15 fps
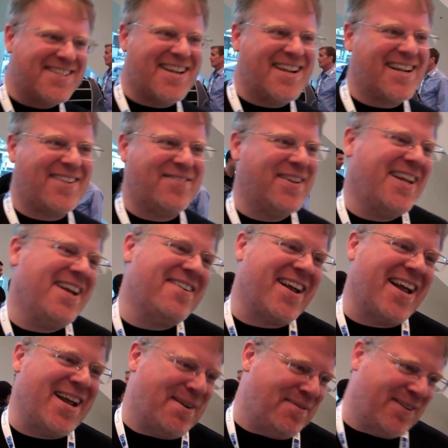on a video
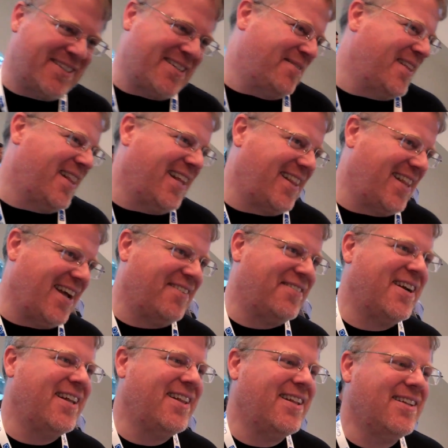game or something like that,
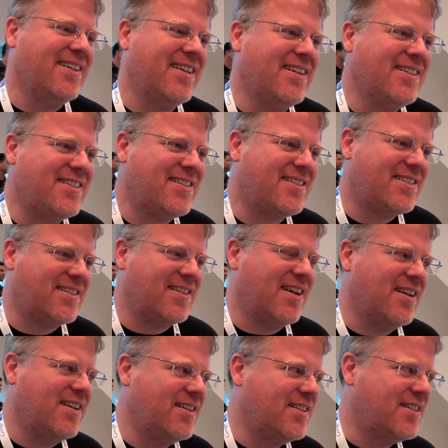right? That's
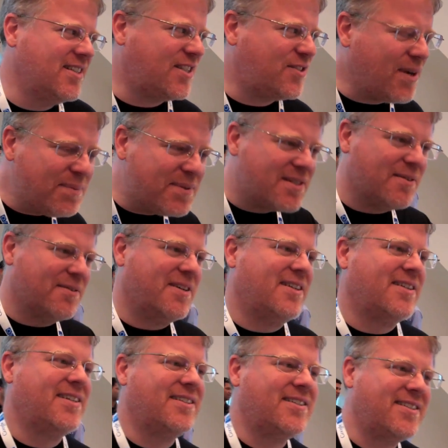disrupts the world.
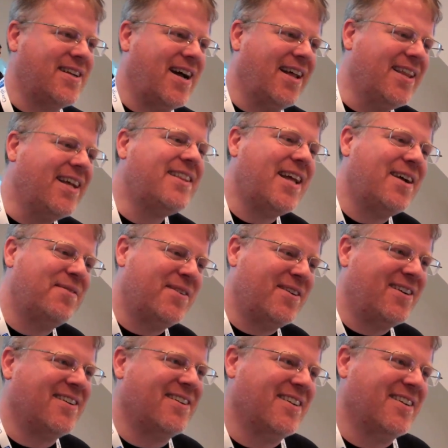I like that word.